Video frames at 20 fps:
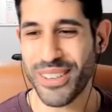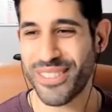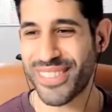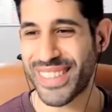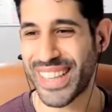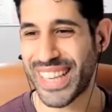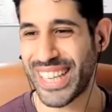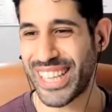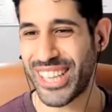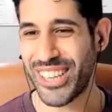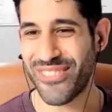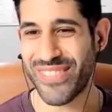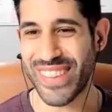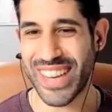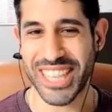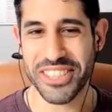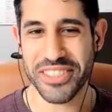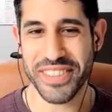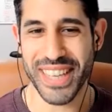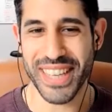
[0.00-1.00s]
thank you,
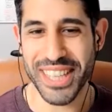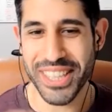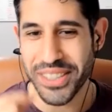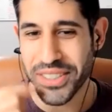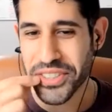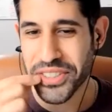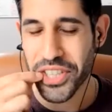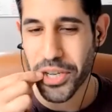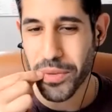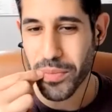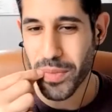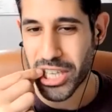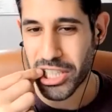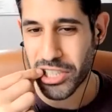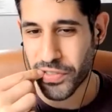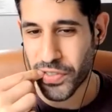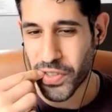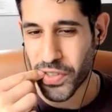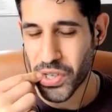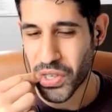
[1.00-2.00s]
Madge. Thank you so much
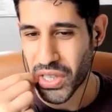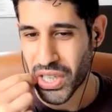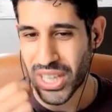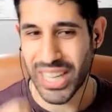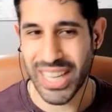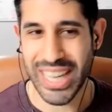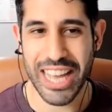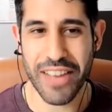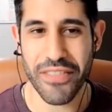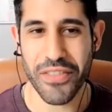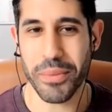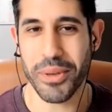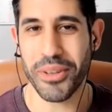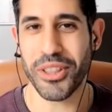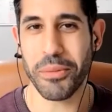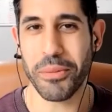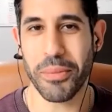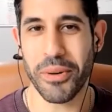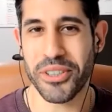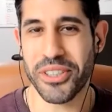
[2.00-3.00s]
for having me on
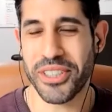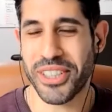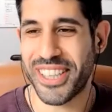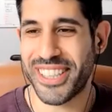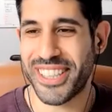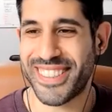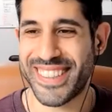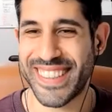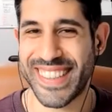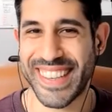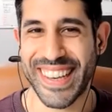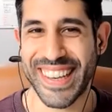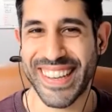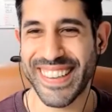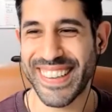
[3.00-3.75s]
the podcast today.